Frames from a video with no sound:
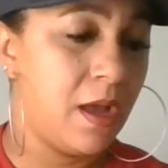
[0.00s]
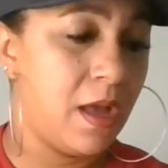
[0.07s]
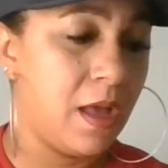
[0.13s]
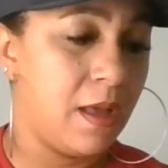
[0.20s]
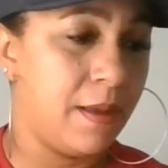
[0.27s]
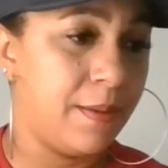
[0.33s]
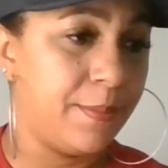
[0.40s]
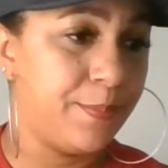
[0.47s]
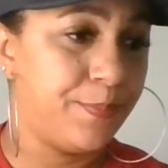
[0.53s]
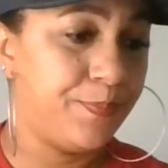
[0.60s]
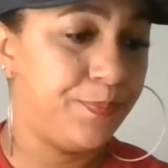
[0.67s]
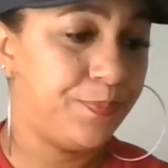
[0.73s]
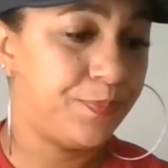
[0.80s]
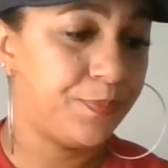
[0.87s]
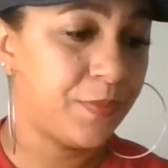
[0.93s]

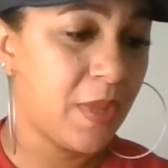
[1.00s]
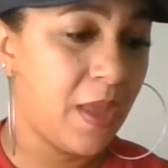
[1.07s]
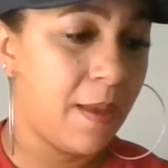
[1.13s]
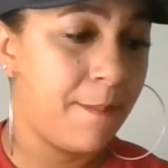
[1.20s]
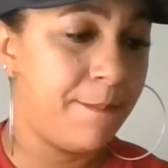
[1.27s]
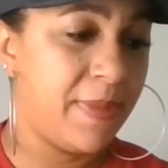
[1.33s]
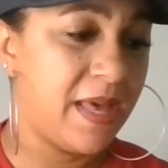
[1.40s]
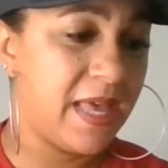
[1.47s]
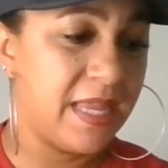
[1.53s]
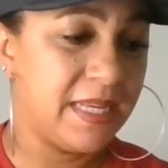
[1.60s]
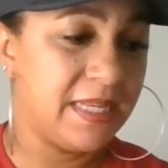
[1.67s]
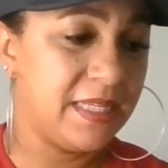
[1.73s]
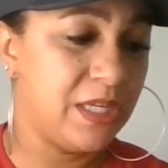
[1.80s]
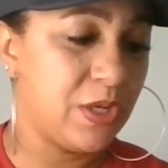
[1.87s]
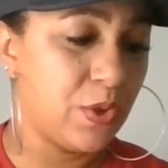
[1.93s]
Um,
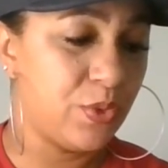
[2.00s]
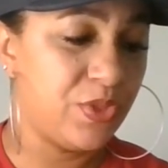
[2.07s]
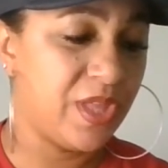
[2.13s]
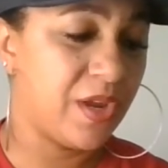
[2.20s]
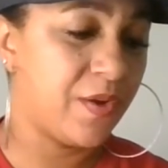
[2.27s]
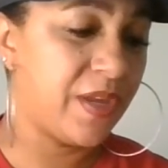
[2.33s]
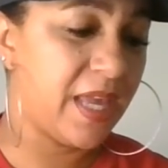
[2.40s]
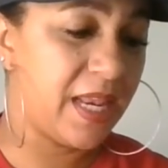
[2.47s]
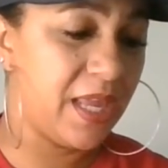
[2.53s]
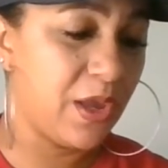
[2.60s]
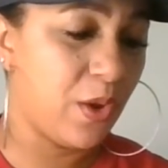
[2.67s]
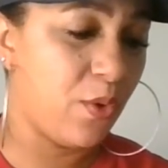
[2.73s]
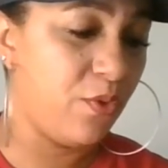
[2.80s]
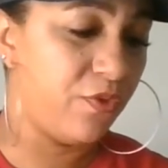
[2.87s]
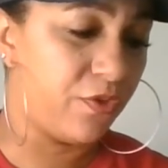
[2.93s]
but, you know, they're getting
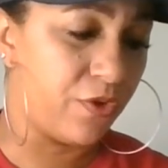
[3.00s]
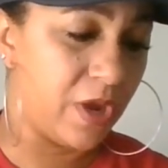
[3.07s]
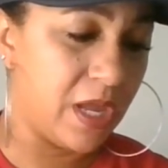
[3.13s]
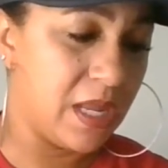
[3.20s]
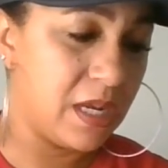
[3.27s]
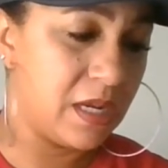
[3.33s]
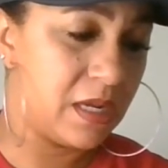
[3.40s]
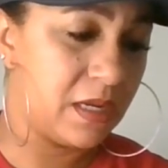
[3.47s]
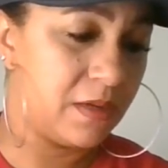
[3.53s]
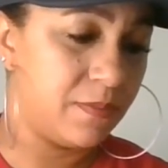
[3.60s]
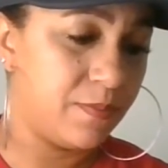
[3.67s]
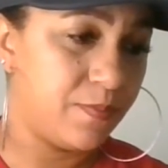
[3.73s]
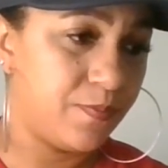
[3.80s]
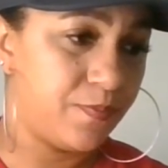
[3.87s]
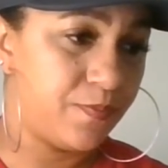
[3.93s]
over it
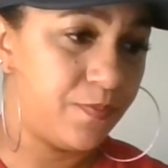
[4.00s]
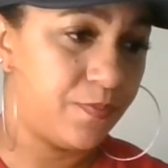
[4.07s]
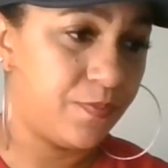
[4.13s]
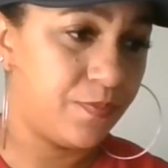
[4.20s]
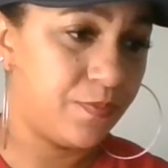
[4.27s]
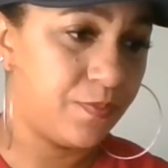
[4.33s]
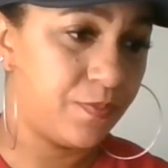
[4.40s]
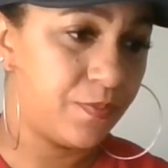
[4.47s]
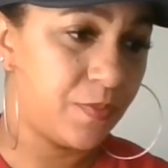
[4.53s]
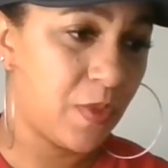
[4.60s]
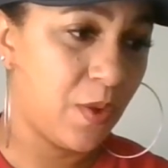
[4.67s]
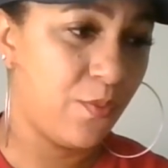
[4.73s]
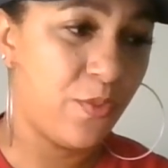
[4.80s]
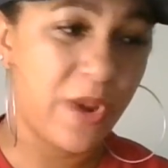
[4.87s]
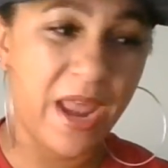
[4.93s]

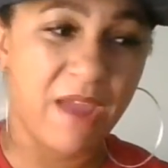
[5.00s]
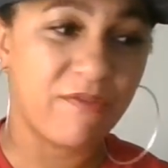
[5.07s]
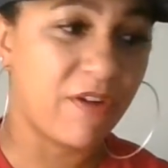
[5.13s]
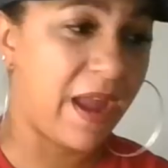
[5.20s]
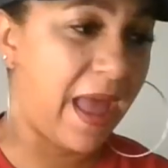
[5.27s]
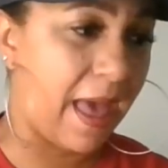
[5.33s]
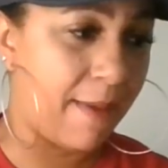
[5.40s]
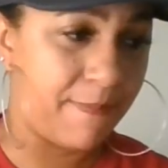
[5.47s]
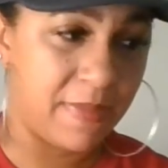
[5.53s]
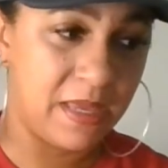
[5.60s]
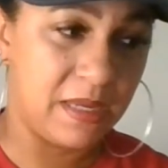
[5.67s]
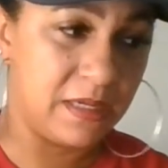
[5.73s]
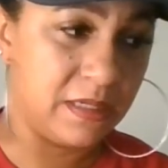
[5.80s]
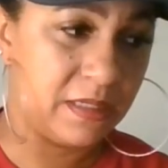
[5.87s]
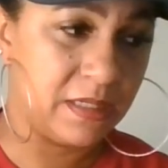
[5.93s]
whatever
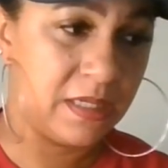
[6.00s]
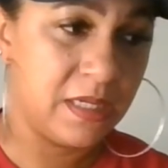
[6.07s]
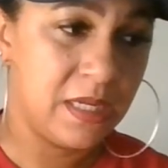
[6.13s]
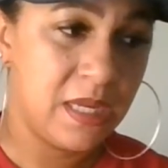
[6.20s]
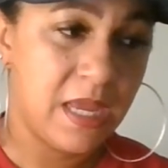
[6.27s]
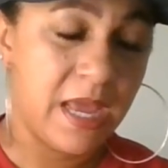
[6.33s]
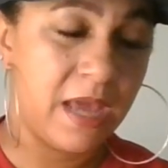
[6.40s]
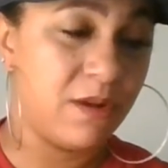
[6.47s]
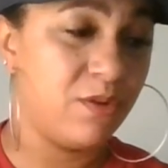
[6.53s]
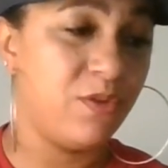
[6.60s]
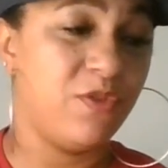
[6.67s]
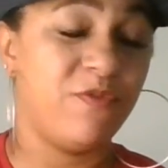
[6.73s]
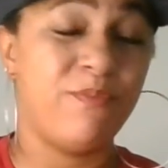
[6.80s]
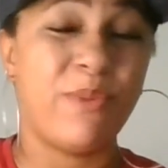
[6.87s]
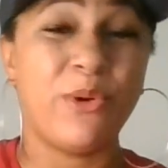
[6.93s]
happened. I don't know
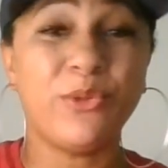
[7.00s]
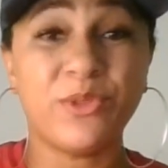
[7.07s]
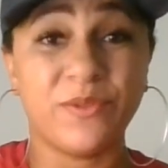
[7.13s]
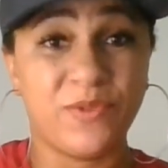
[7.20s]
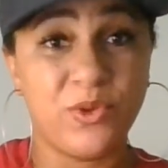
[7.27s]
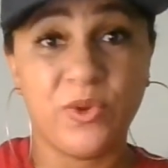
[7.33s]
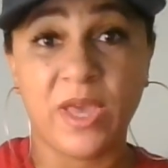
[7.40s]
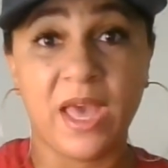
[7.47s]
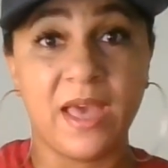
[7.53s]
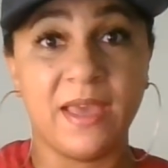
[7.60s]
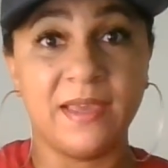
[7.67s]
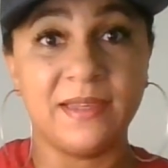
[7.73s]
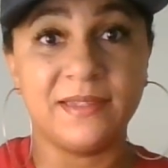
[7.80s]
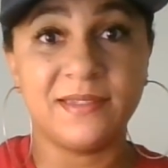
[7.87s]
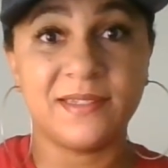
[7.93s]
if both of you
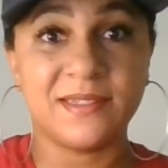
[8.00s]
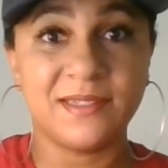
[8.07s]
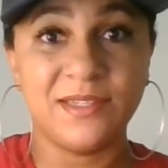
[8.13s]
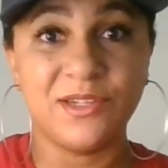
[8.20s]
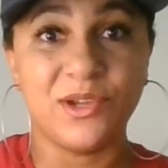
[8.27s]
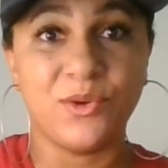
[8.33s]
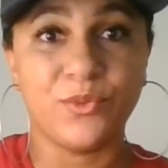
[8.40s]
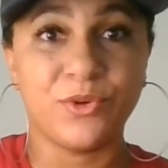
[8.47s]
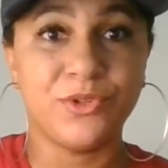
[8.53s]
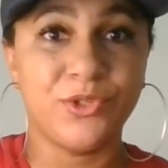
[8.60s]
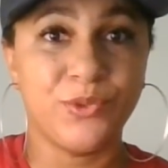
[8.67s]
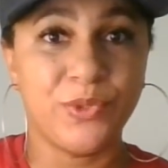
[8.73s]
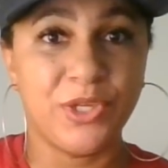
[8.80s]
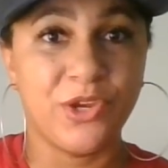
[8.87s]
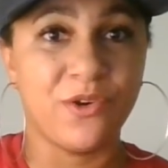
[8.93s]
guys, you know, were
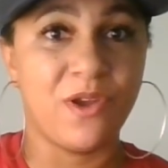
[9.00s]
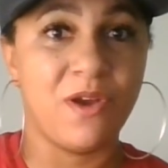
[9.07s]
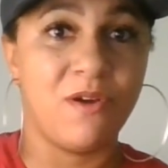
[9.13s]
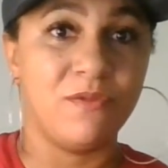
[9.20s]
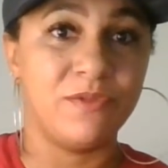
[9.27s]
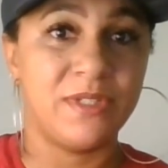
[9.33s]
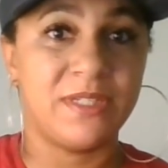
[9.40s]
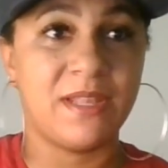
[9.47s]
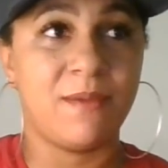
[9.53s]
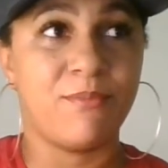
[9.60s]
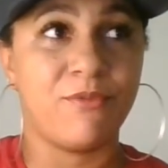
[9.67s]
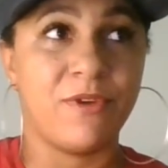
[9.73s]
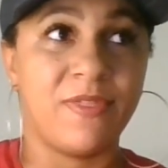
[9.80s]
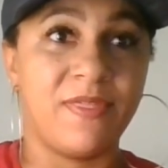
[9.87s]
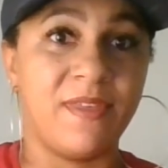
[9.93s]
doing your own
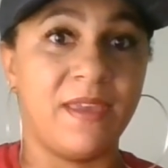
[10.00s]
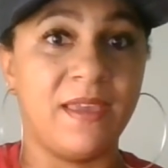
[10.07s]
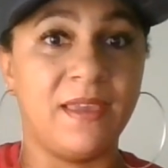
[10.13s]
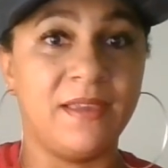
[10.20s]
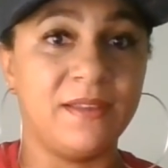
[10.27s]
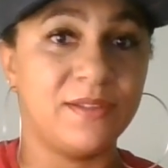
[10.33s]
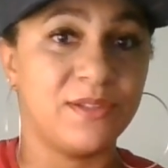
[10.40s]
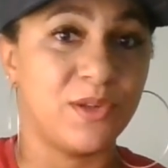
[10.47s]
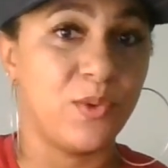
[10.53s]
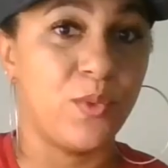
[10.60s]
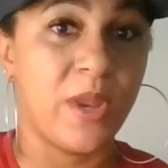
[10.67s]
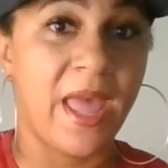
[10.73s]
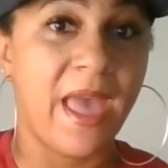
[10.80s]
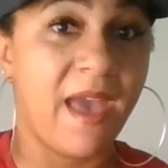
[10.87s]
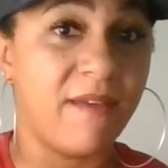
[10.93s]
separate things or
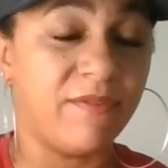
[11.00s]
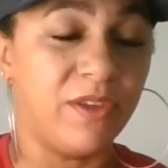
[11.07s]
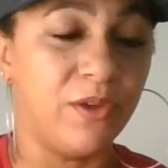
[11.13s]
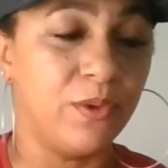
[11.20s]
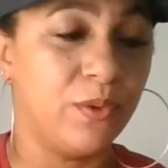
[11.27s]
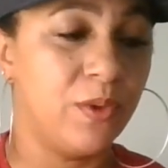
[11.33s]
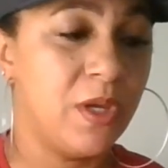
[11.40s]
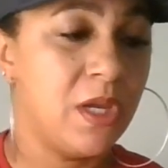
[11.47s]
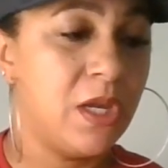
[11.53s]
what have you